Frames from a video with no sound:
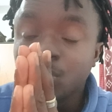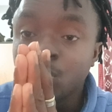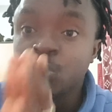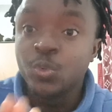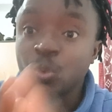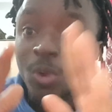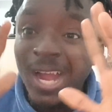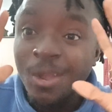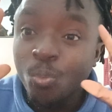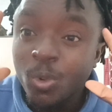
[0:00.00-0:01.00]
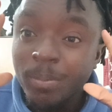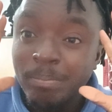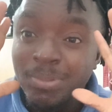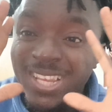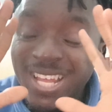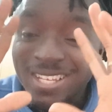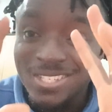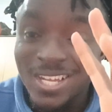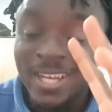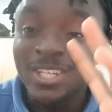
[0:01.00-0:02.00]
you are what
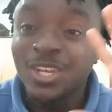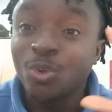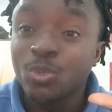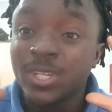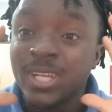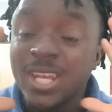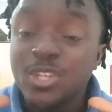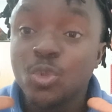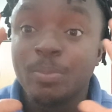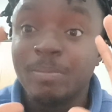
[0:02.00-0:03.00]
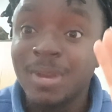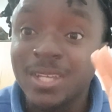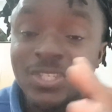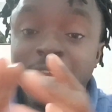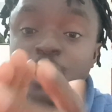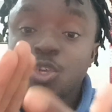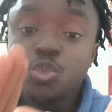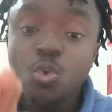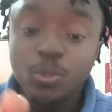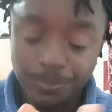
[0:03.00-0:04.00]
blessed and ordained to be blessed.
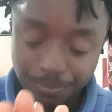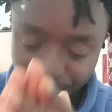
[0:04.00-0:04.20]
So